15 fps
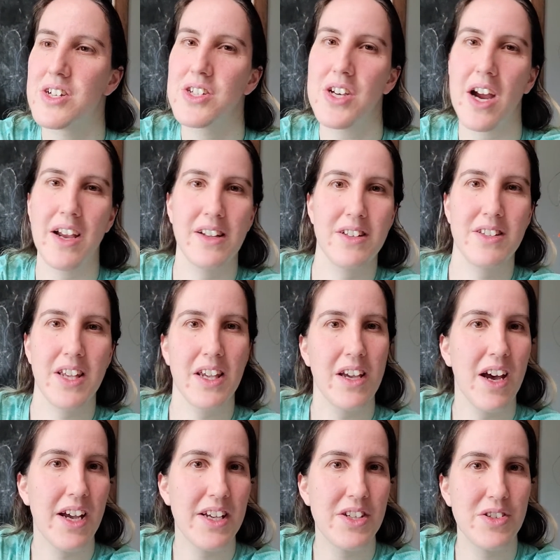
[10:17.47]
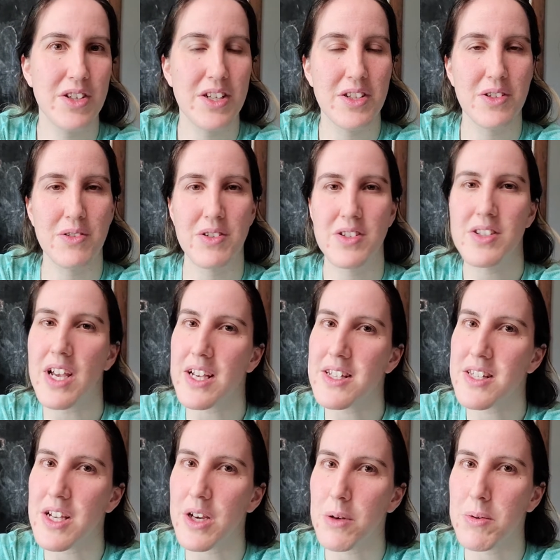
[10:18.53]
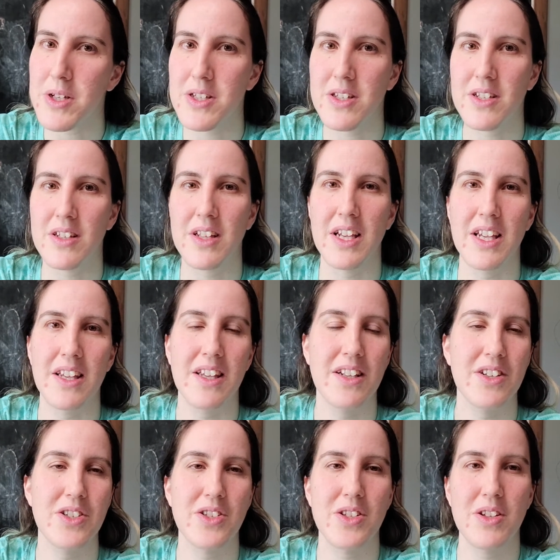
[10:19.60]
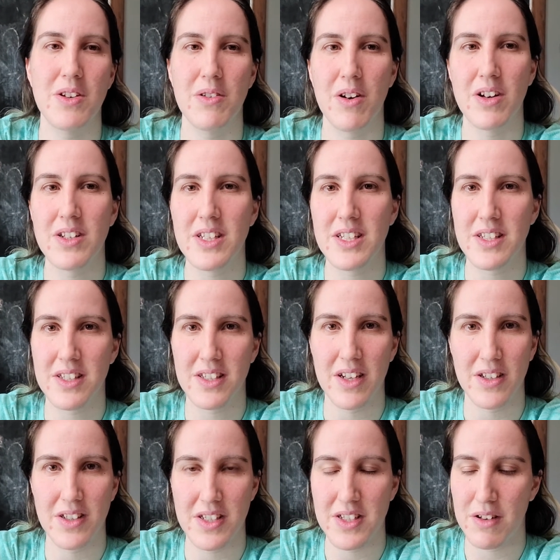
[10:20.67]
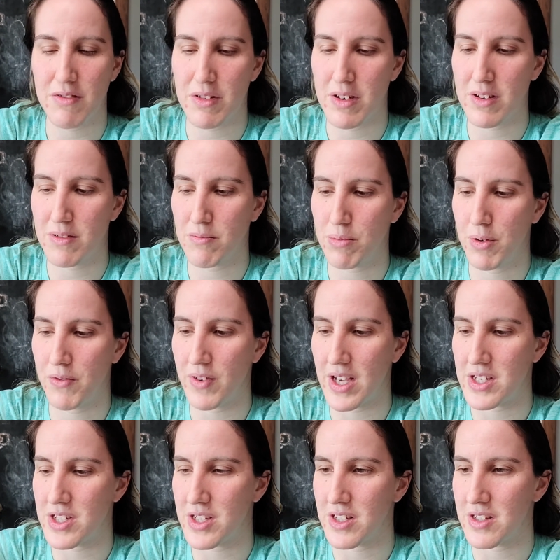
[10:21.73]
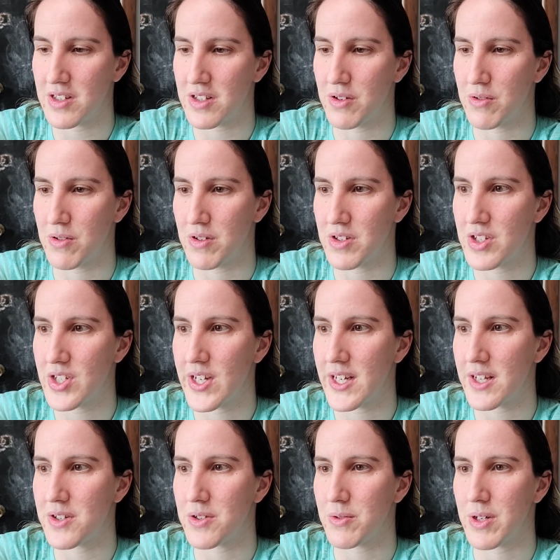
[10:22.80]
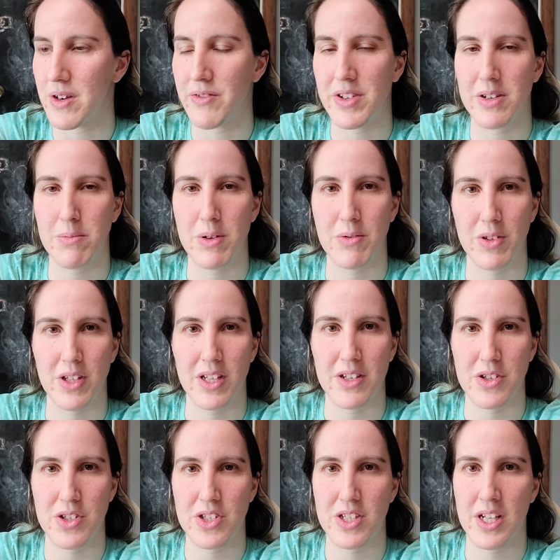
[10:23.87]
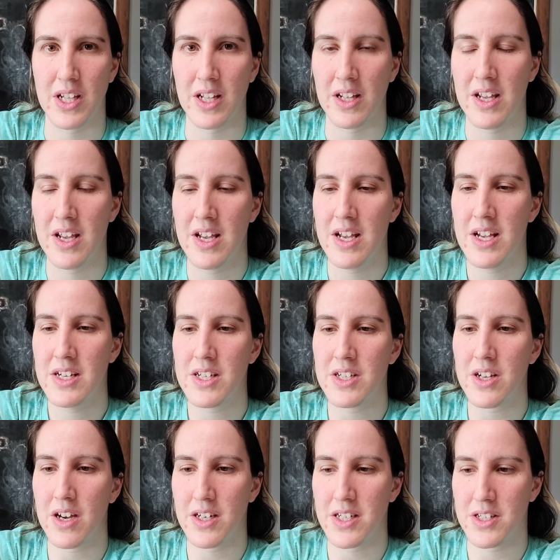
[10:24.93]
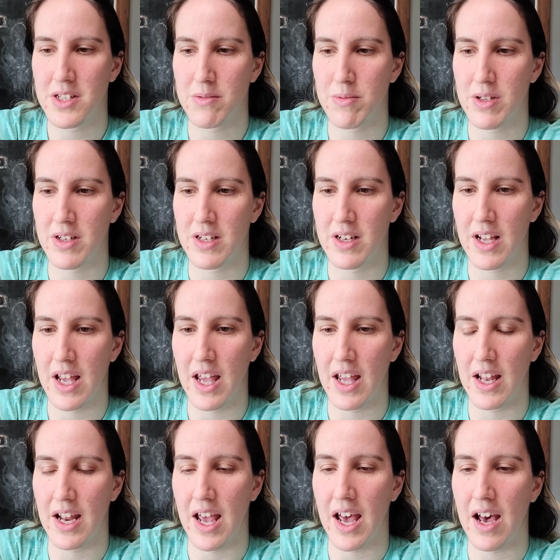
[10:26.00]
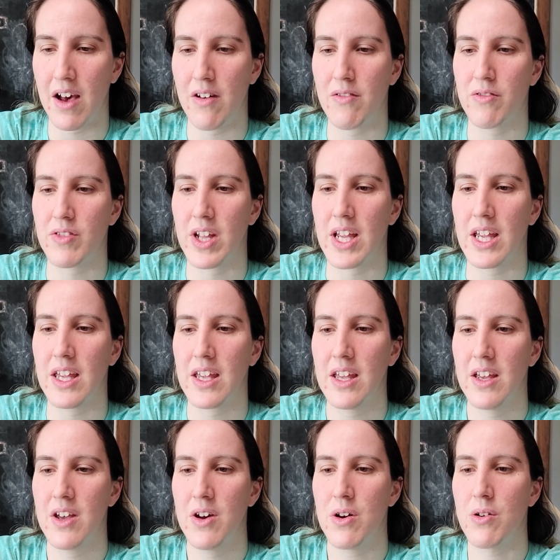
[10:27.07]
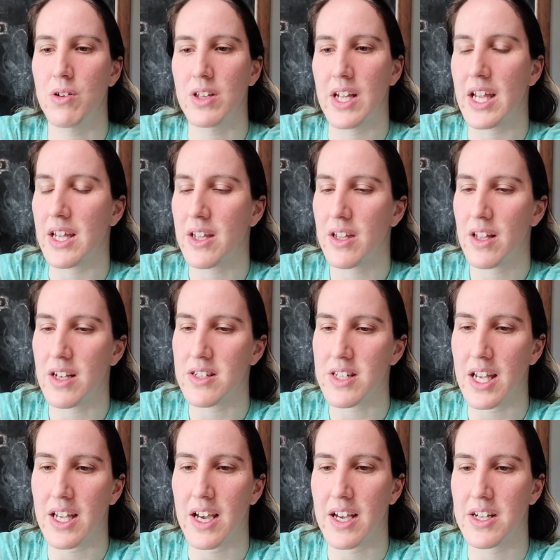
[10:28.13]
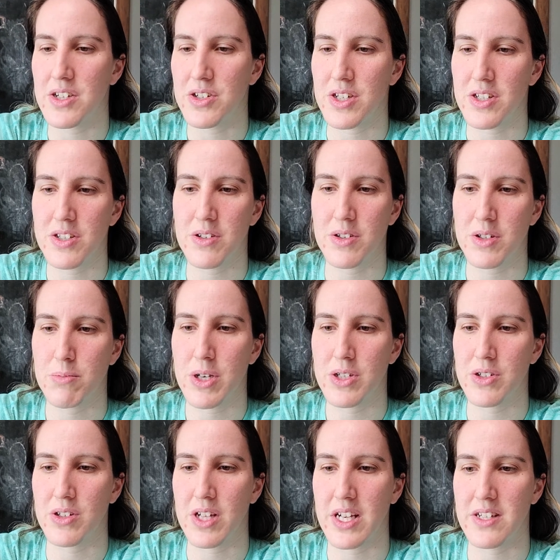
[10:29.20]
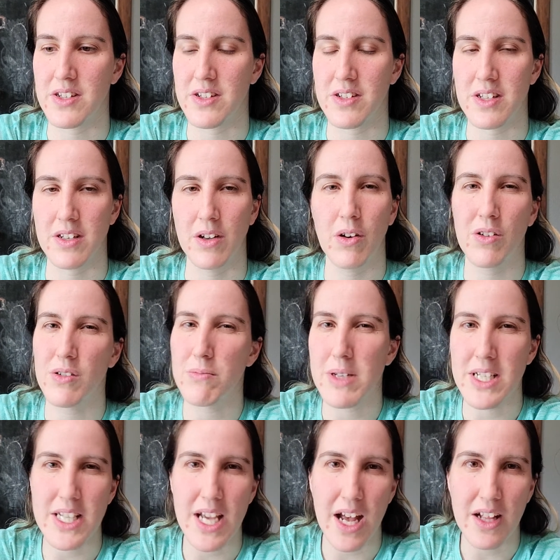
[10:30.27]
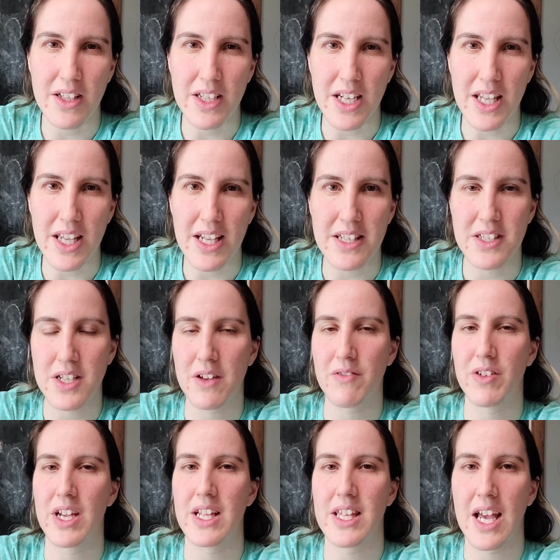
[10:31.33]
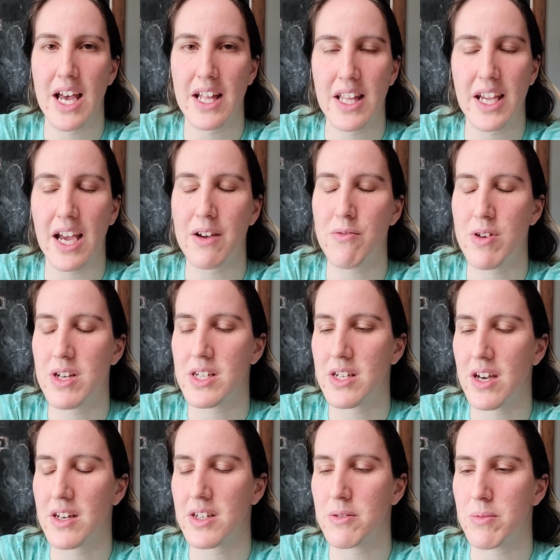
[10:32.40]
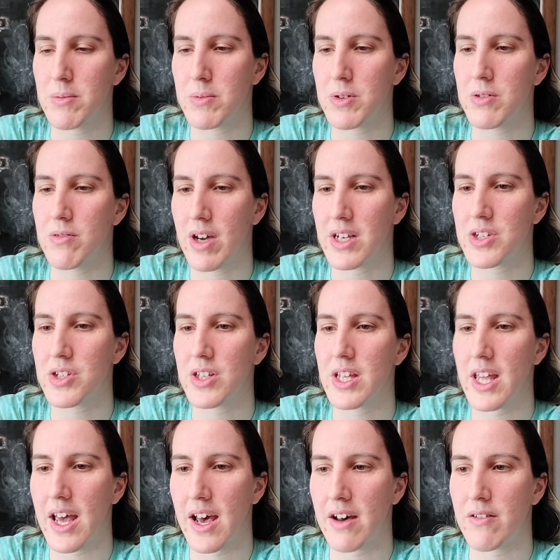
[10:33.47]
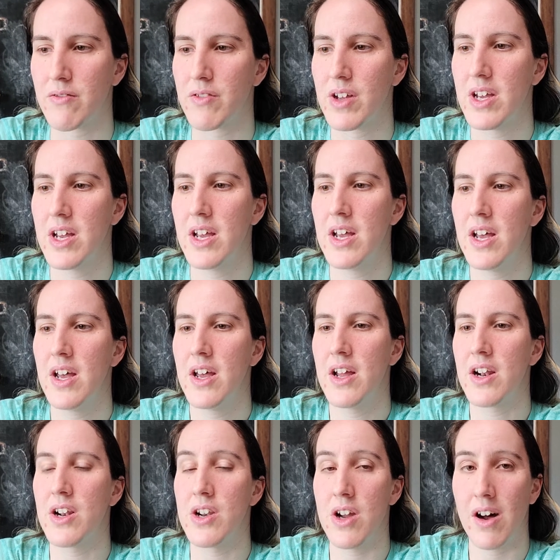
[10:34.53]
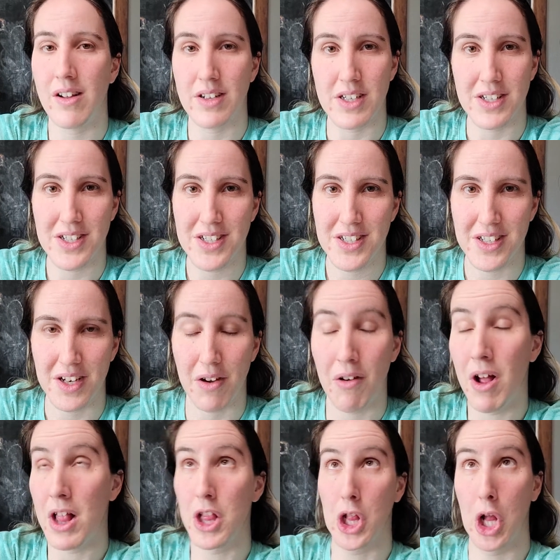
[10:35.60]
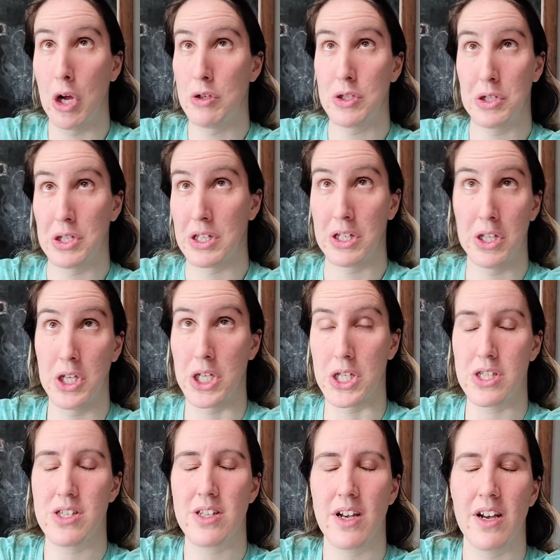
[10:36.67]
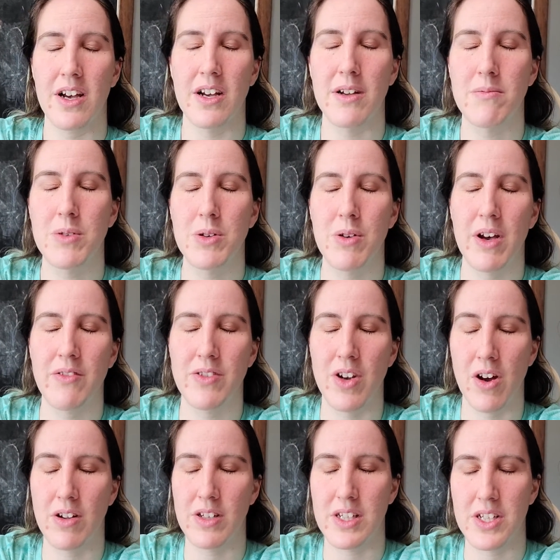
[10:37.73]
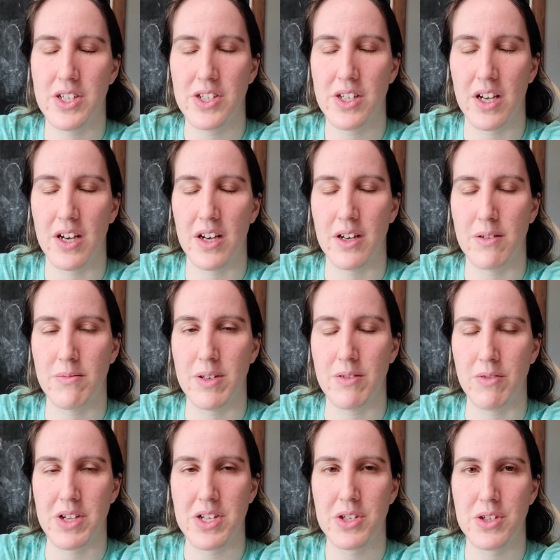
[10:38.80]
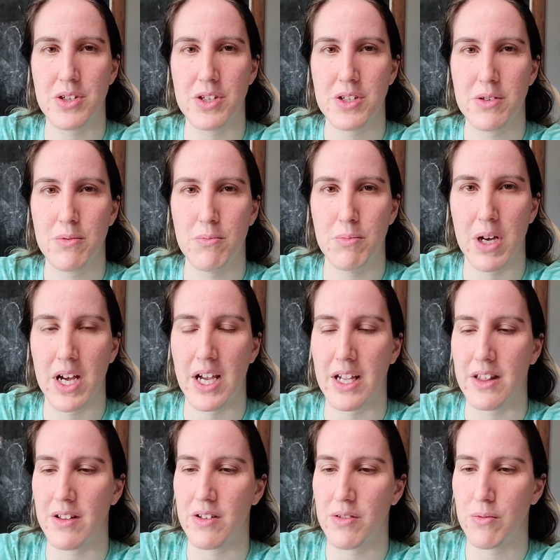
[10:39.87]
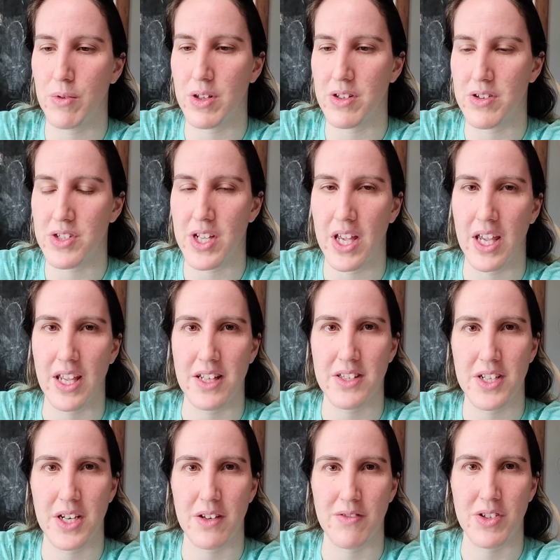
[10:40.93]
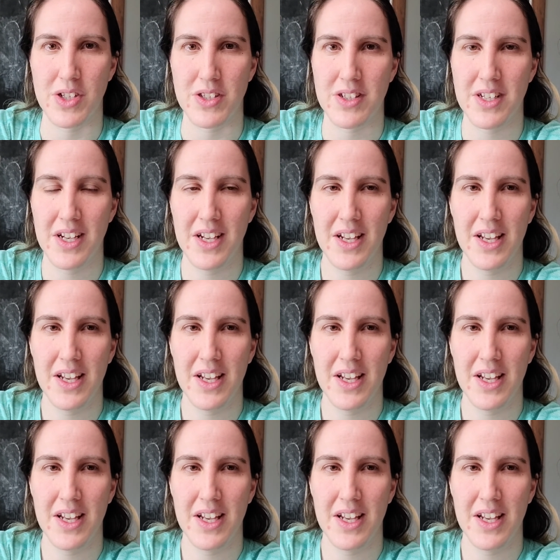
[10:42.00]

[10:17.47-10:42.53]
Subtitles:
child psychiatrists or sex therapists, like just, you know, all these different professions or studies or whatever that'd be really interesting to talk to someone and have like, or like a psychiatrist who specializes in cult mentality and stuff like that. Like I want to talk to people who actually have knowledge, you know, coastal elites who have knowledge and research behind what they're saying, instead of just